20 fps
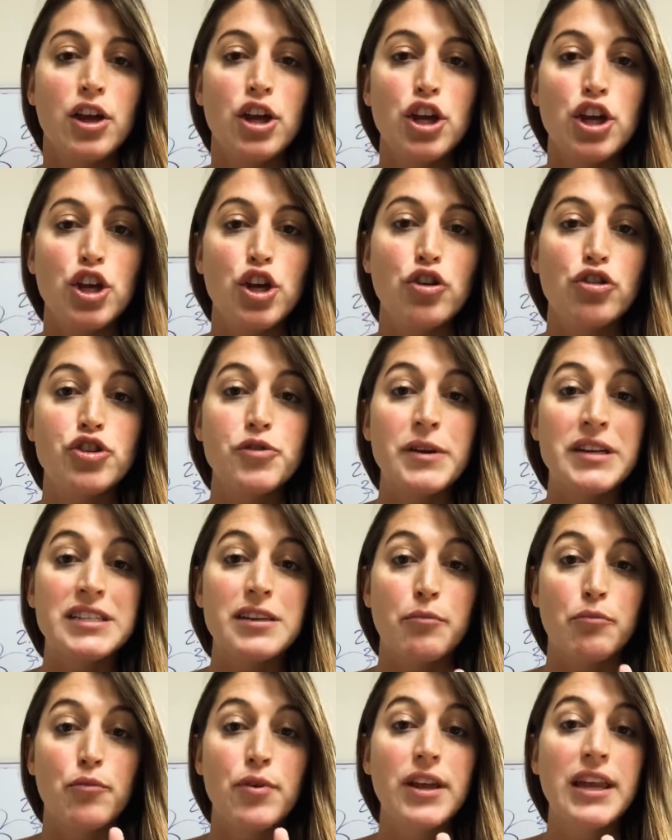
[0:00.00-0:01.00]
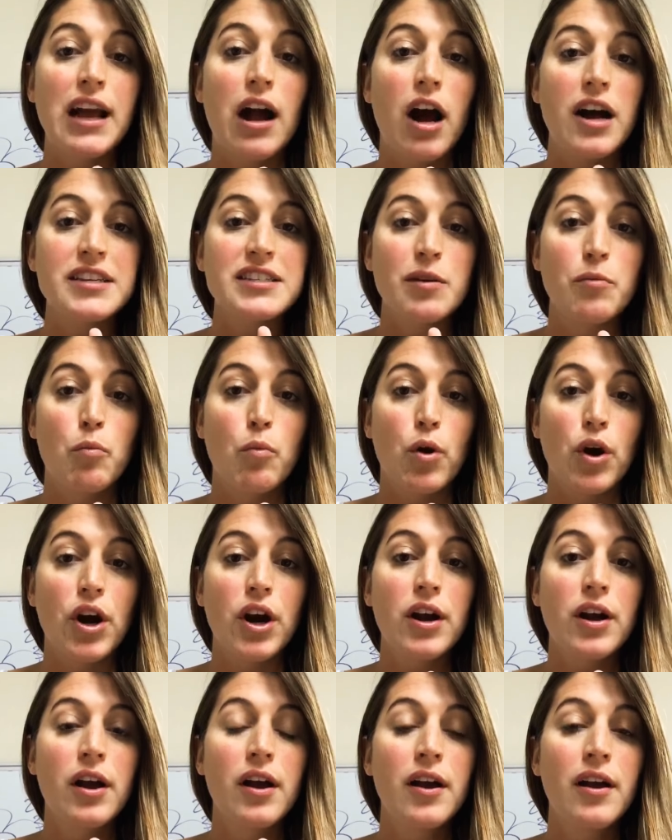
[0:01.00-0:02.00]
you're doing some really awesome
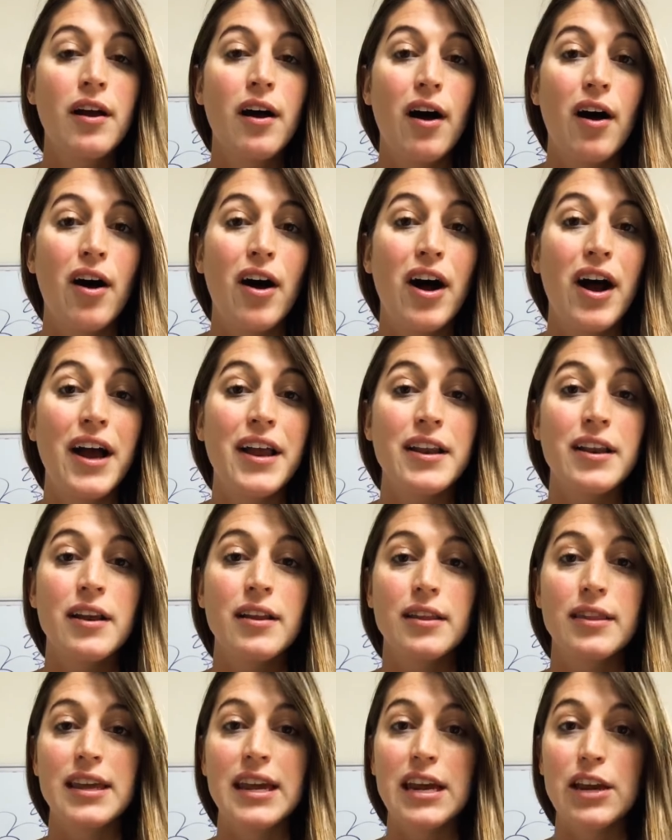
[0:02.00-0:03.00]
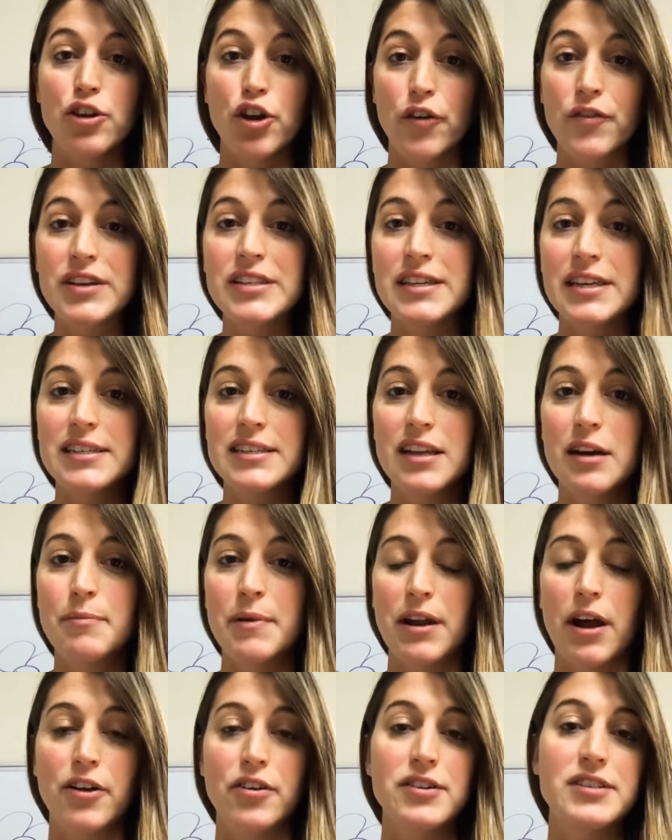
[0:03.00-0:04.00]
work on the nervous system
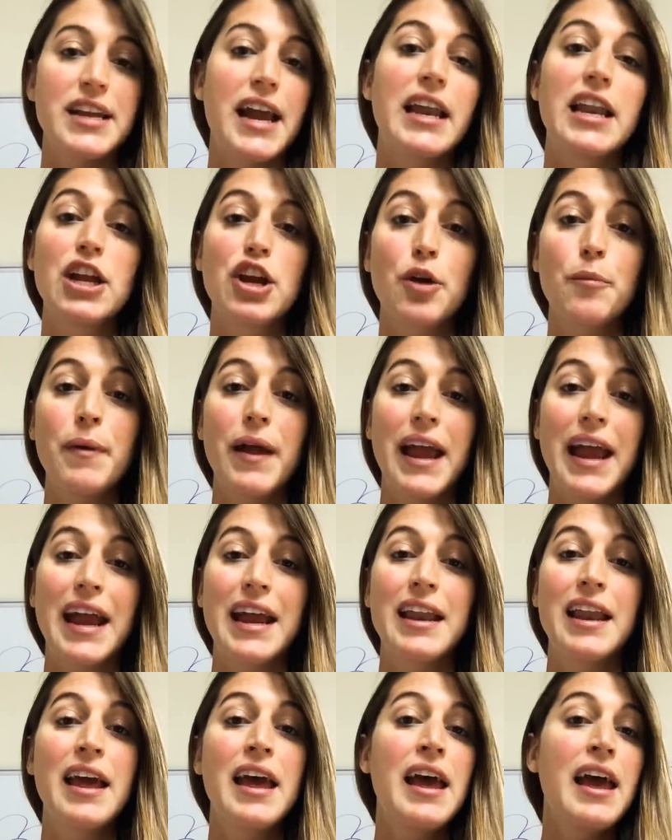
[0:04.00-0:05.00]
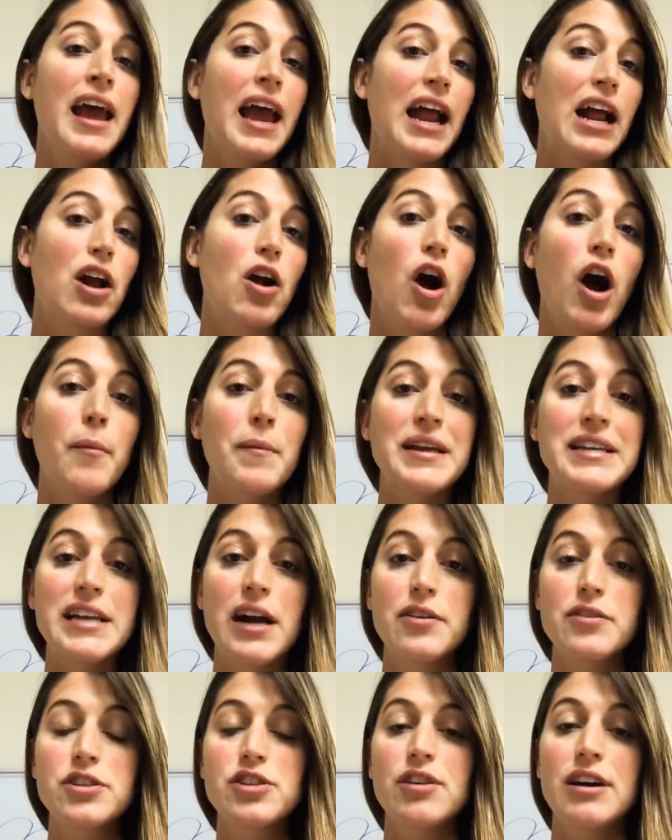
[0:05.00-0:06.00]
and understanding your pain and calming
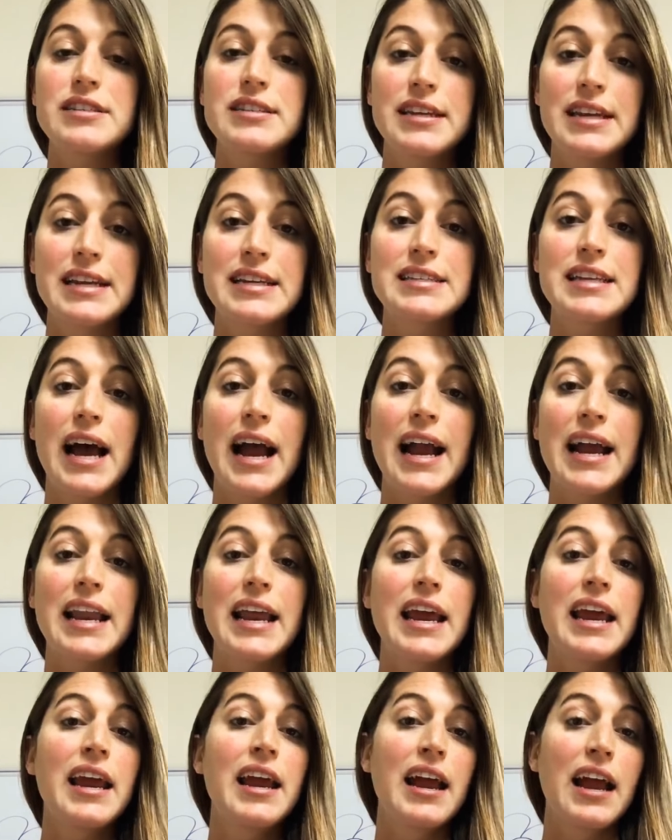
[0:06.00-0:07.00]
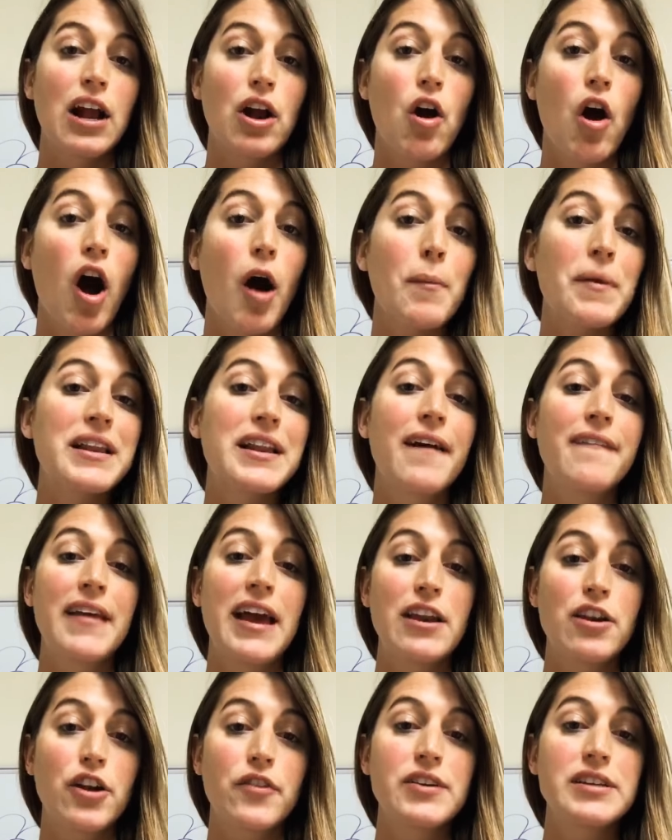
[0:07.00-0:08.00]
down stress and anxiety and calming down
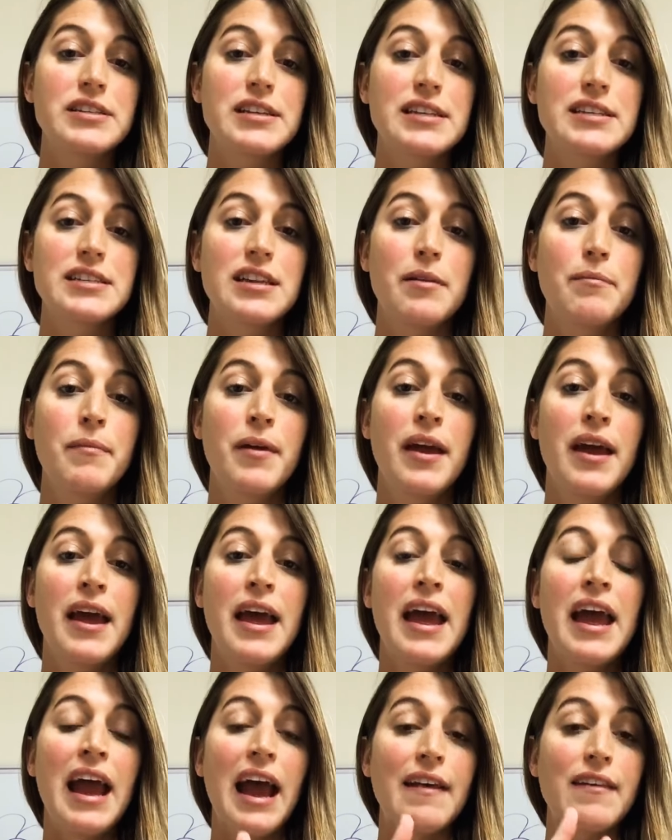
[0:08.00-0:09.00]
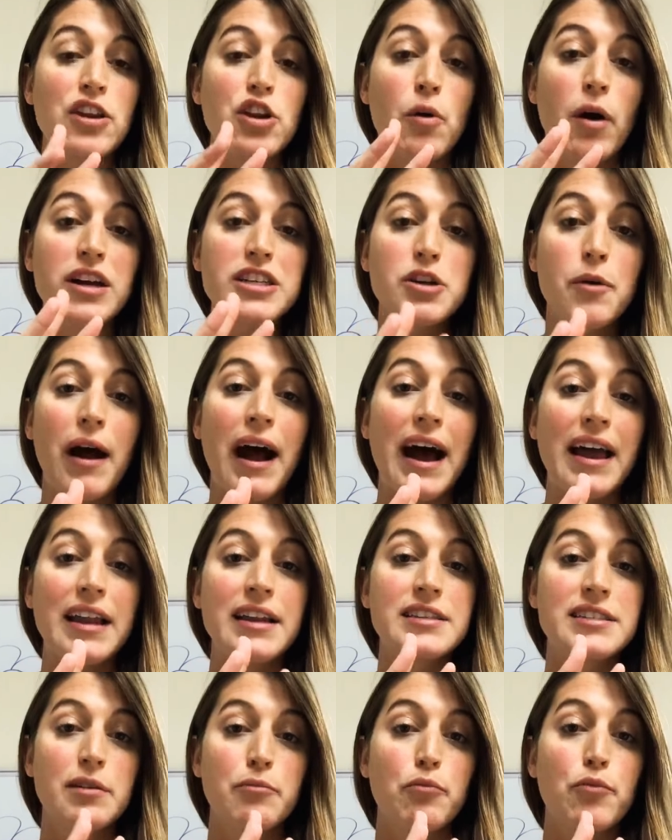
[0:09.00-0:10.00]
that nervous system. And then you also add
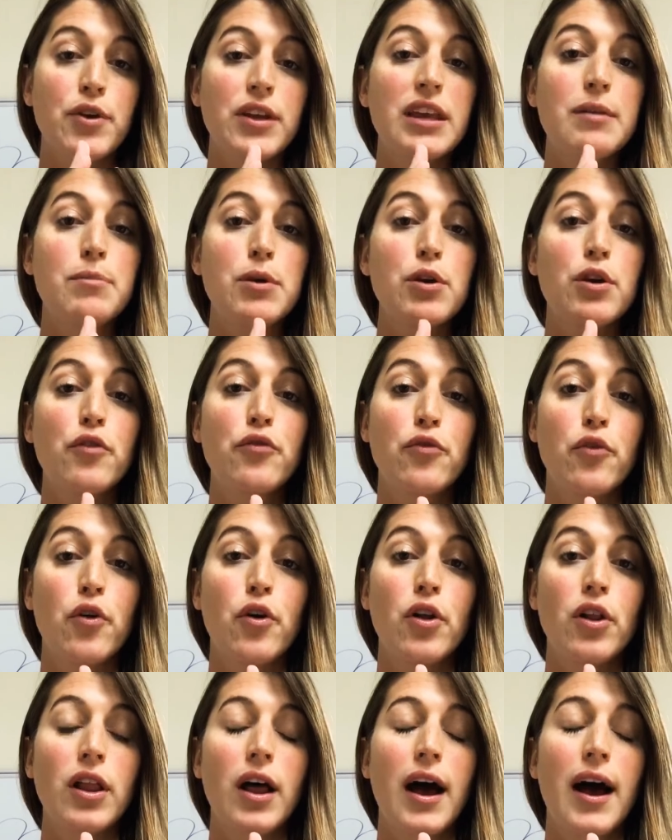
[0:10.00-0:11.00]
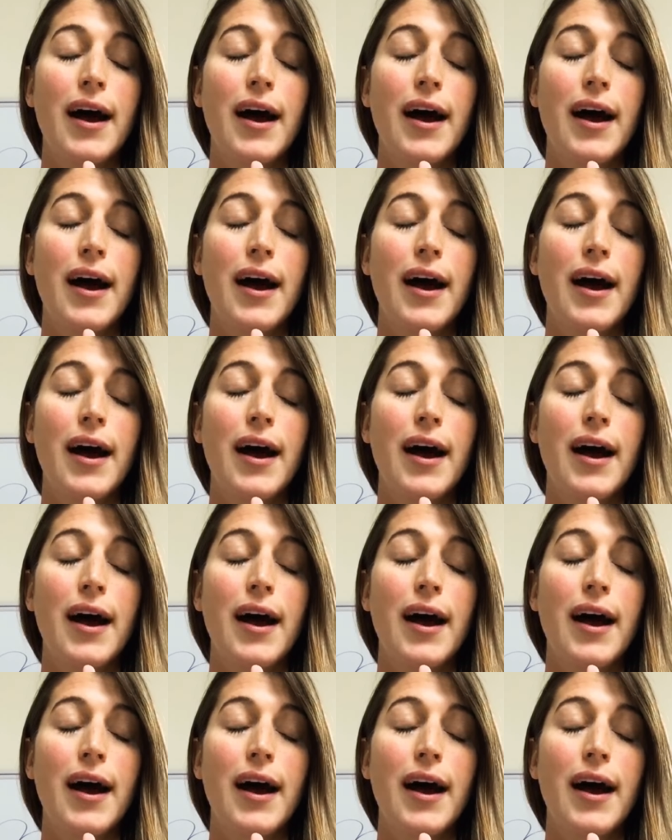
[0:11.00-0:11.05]
in some really beautiful